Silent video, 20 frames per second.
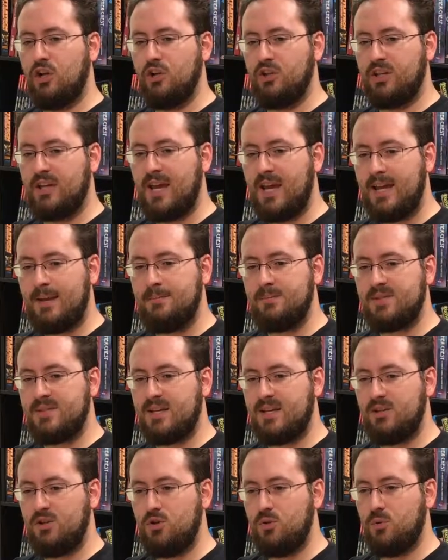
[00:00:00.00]
games
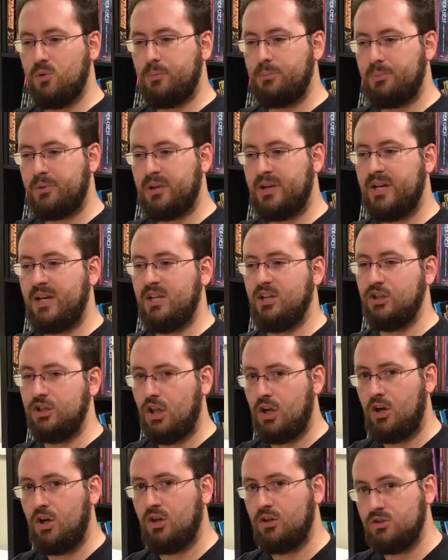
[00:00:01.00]
that you would play
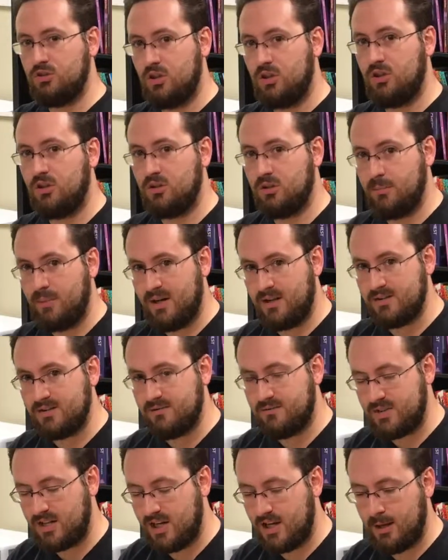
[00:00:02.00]
long amounts
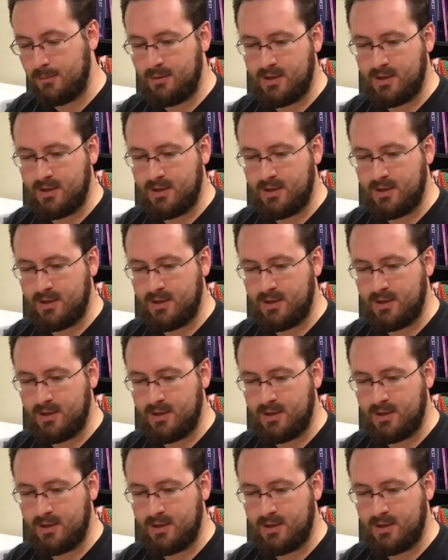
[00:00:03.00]
of time,